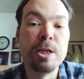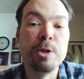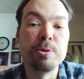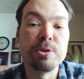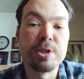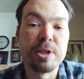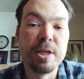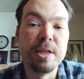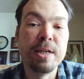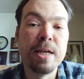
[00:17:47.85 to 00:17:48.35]
He
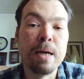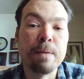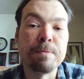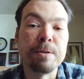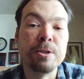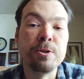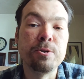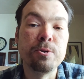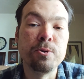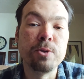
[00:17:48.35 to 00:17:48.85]
was
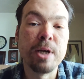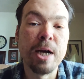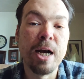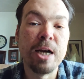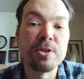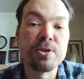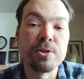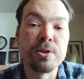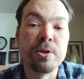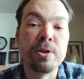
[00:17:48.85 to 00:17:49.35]
kidnapped into
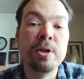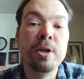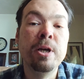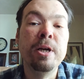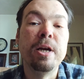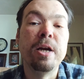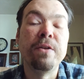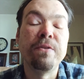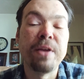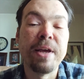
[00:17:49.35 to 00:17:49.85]
Gaza,
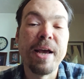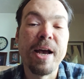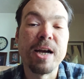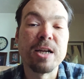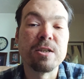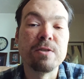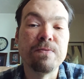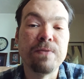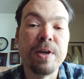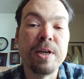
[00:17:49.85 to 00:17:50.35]
and they
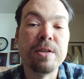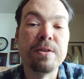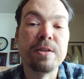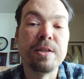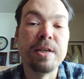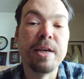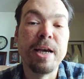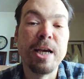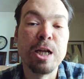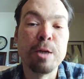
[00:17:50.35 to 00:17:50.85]
activate
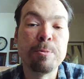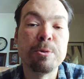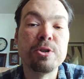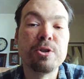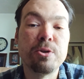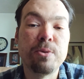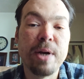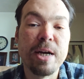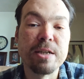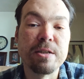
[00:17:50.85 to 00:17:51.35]
the Hannibal
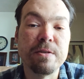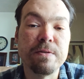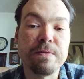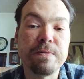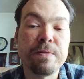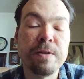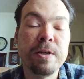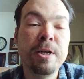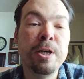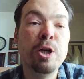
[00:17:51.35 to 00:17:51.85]

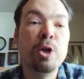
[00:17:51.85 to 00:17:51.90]
Directive,